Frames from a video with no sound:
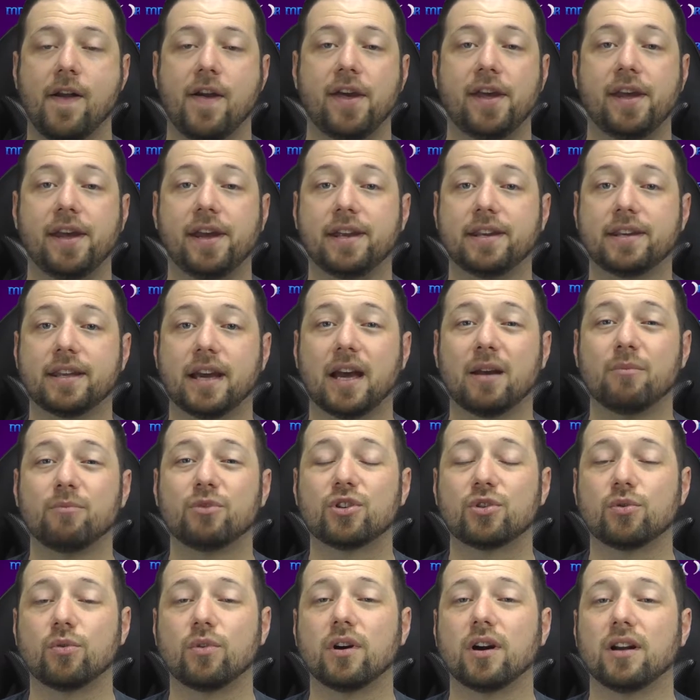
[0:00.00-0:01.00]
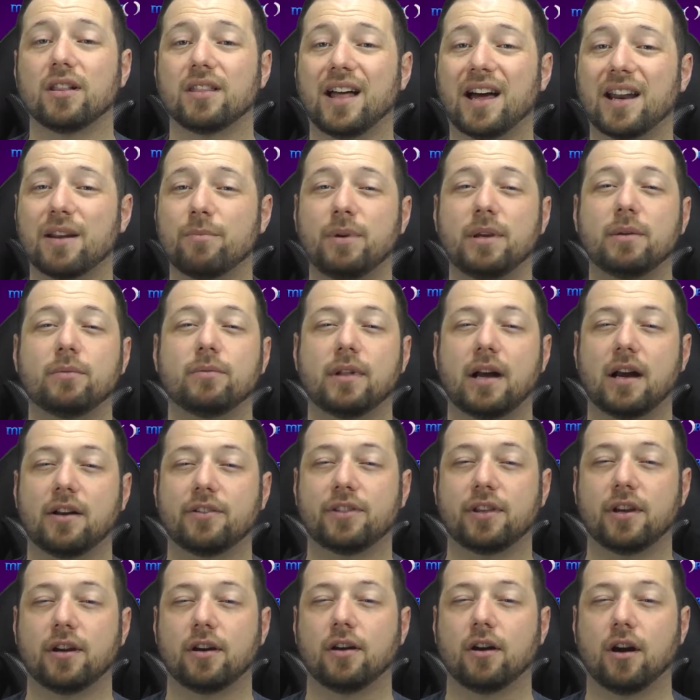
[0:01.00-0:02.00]
and I'm sure a lot of people
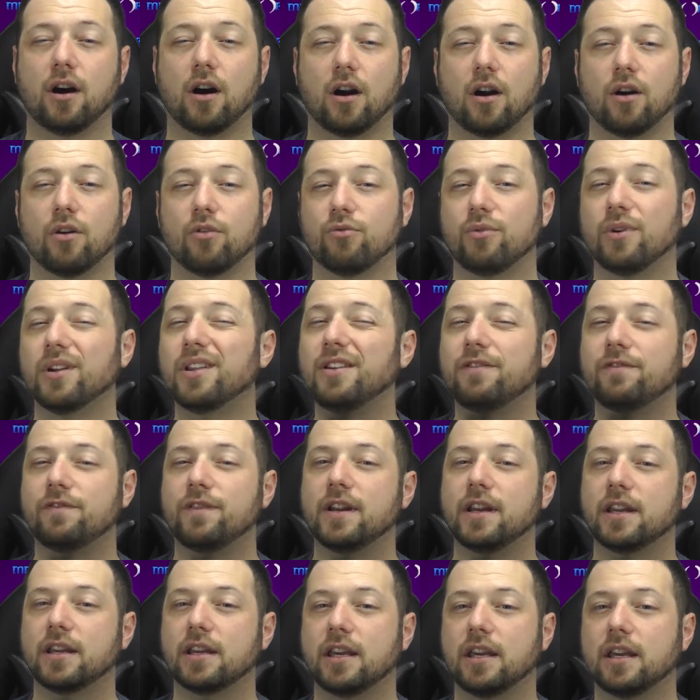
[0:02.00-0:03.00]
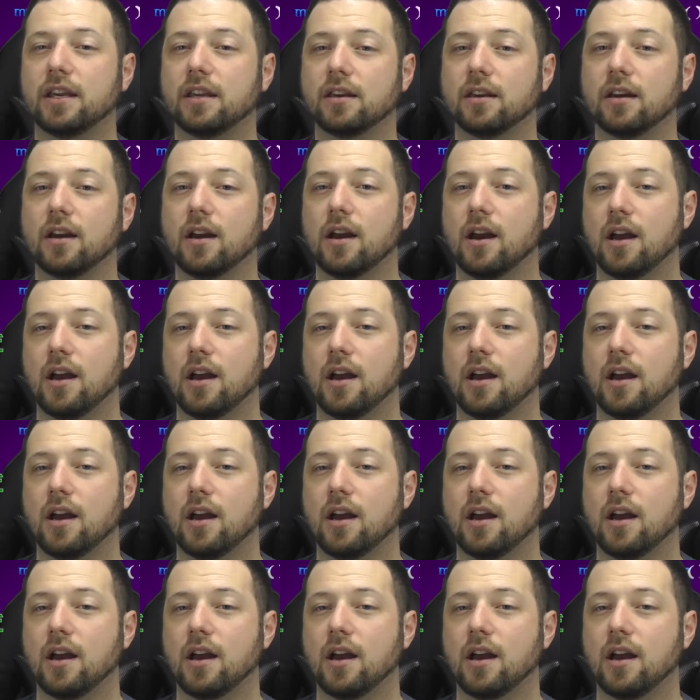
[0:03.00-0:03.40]
out there are really finicky